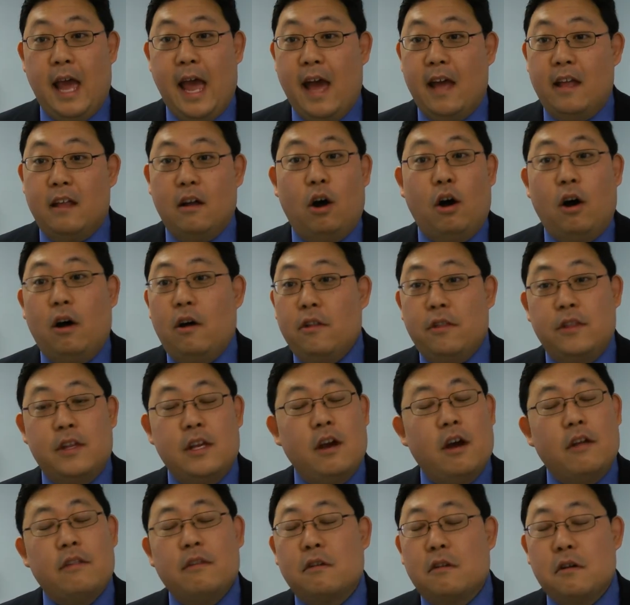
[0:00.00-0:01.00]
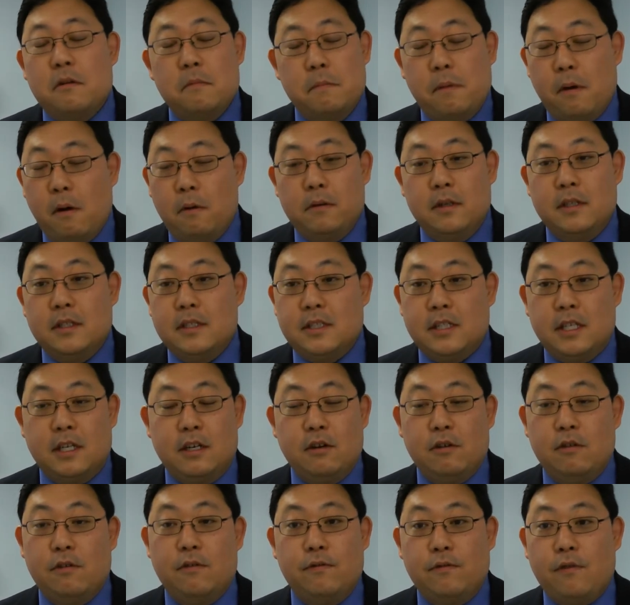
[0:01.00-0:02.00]
at all of the other components that
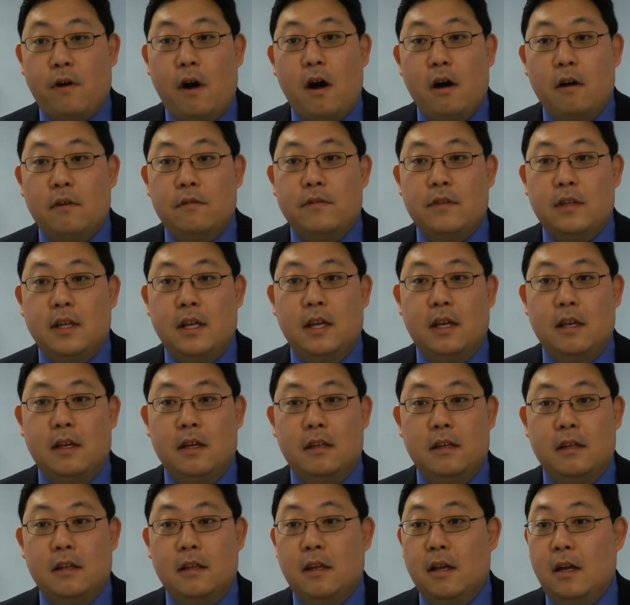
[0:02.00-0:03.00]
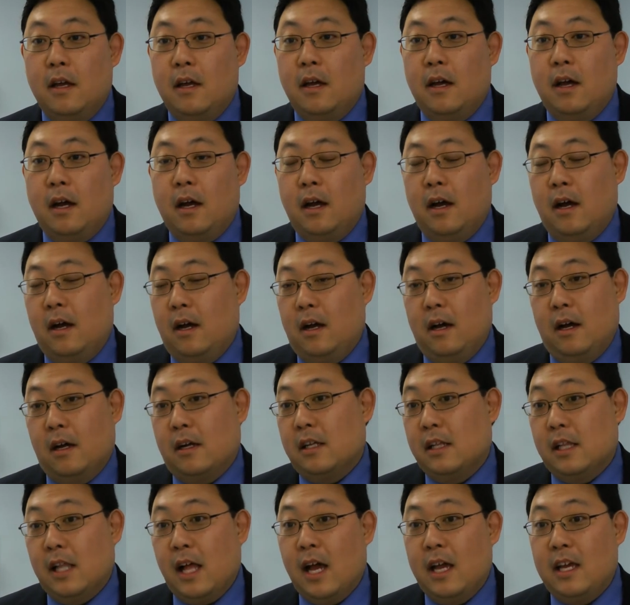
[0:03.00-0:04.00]
are involved in uh, a
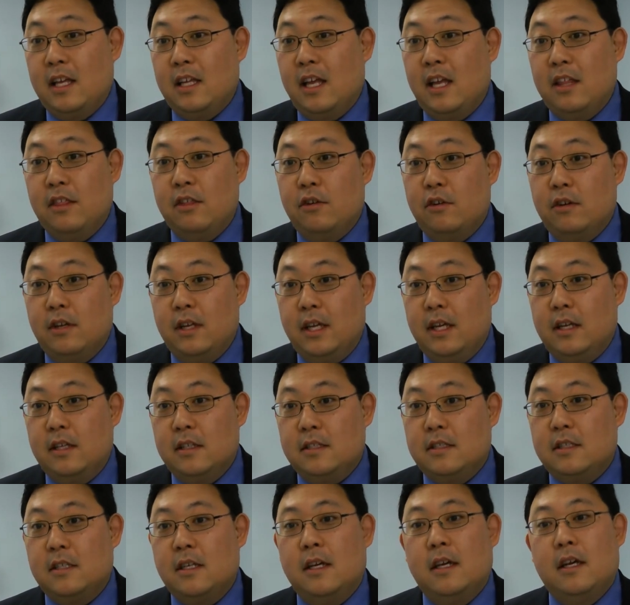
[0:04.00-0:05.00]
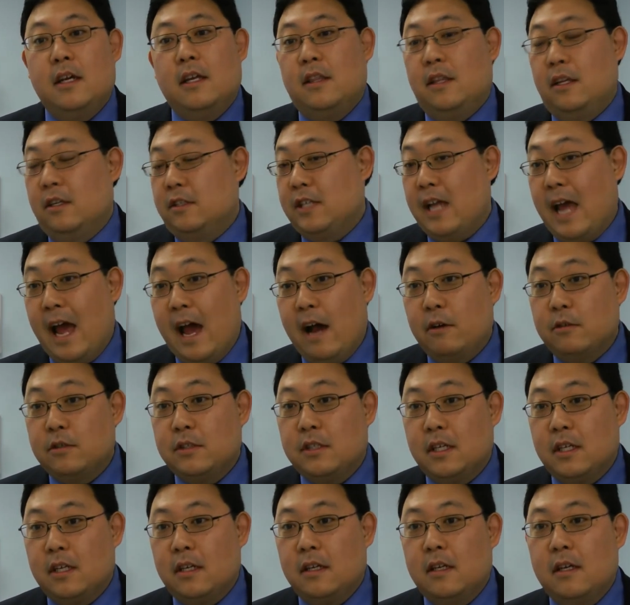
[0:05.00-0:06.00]
client and their needs, there's
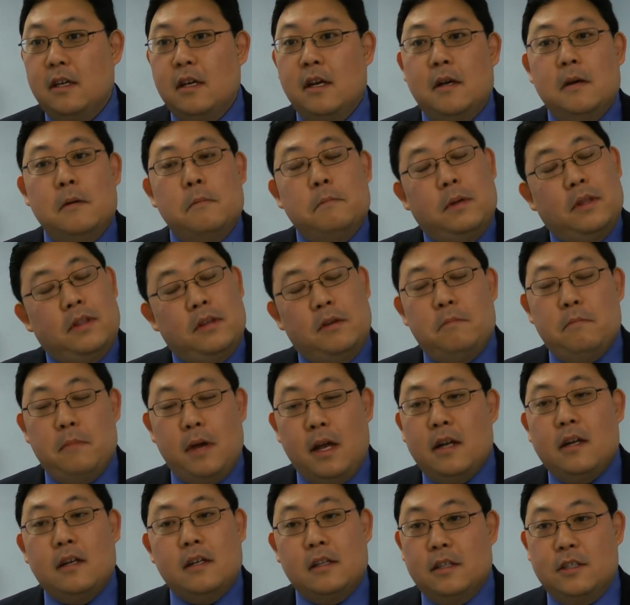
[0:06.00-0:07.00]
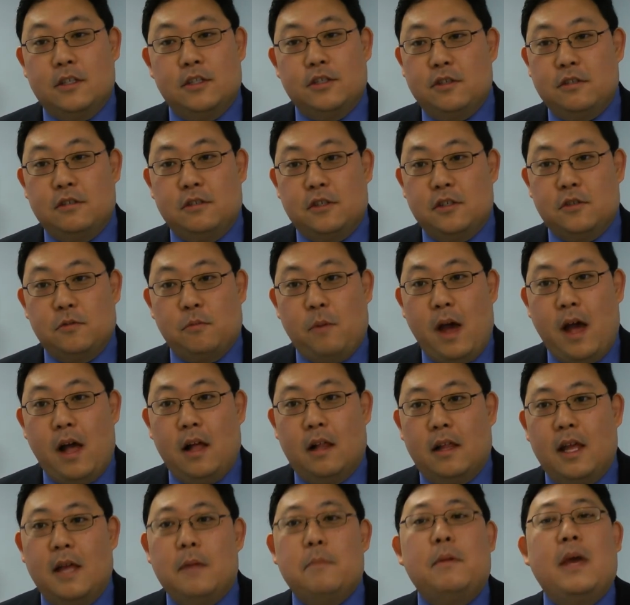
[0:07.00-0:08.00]
housing, but there are medical issues as
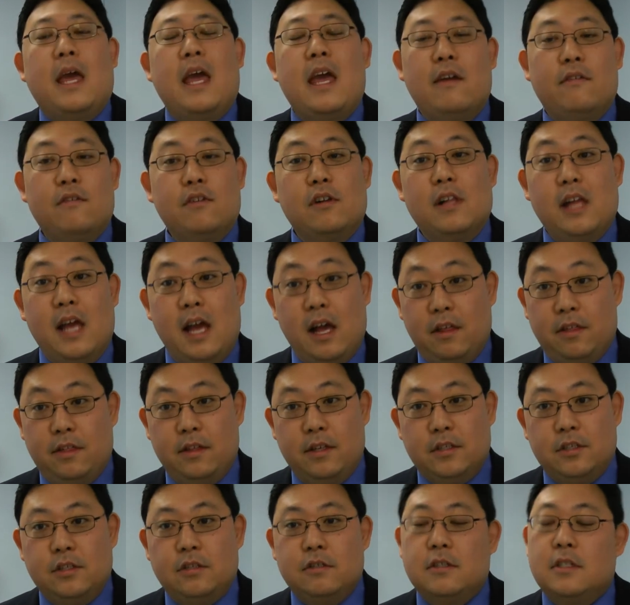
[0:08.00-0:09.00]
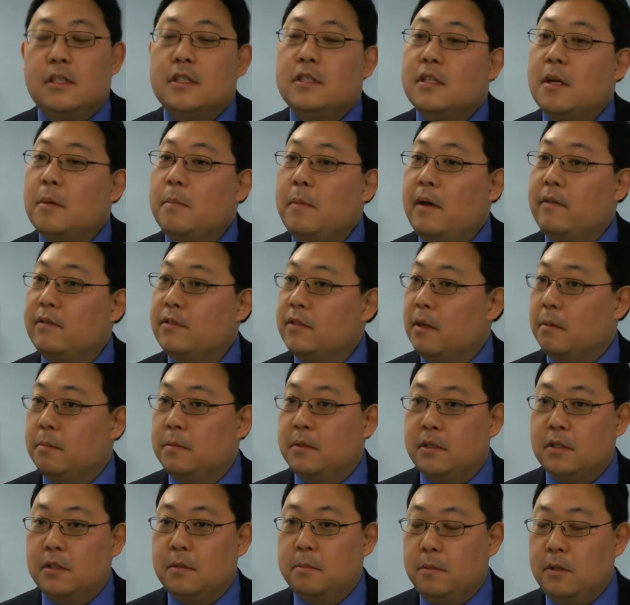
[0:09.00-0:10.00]
well, and behavioral health issues, and some have
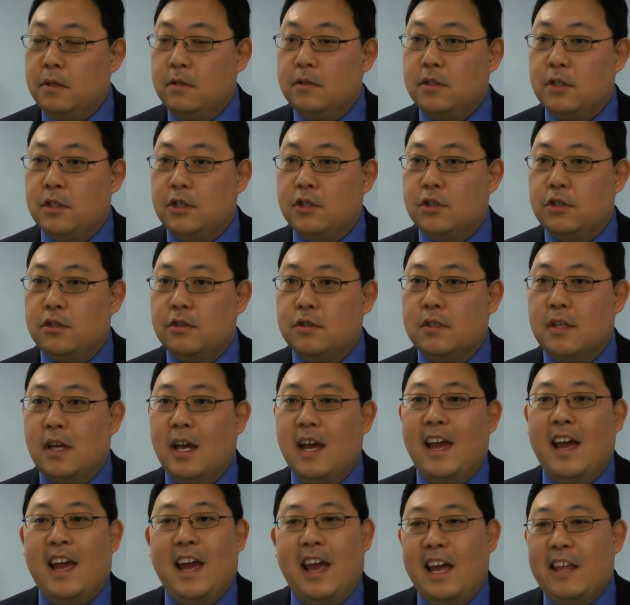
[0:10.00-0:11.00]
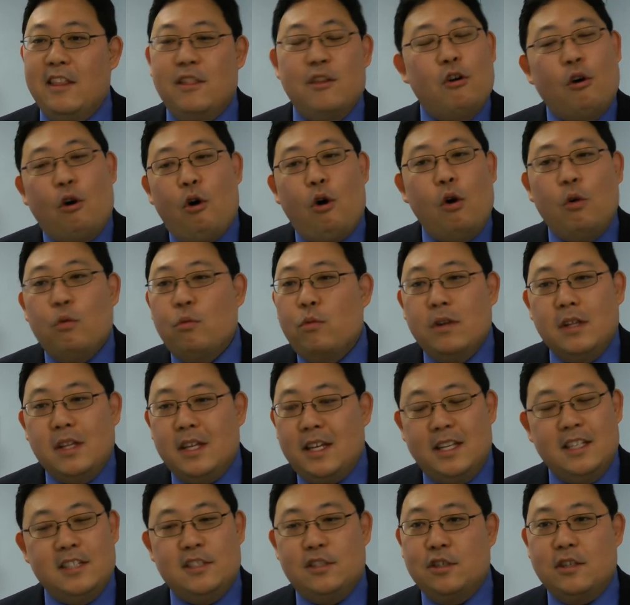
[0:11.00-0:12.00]
substance abuse issues, and they're all
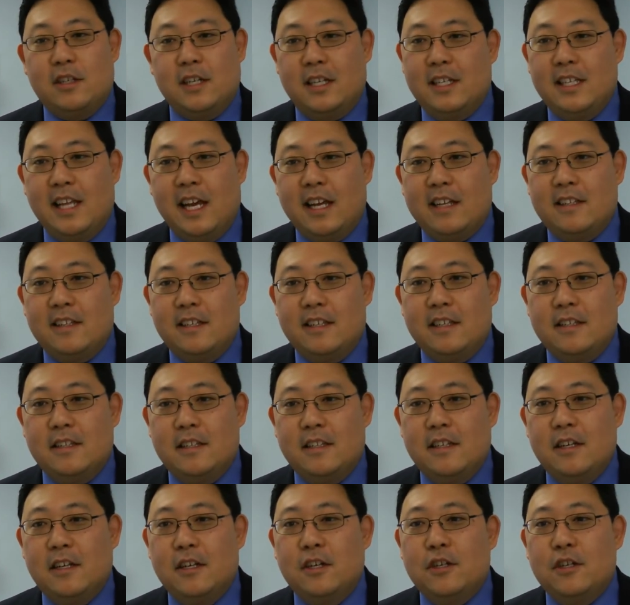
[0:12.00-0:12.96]
really interconnected.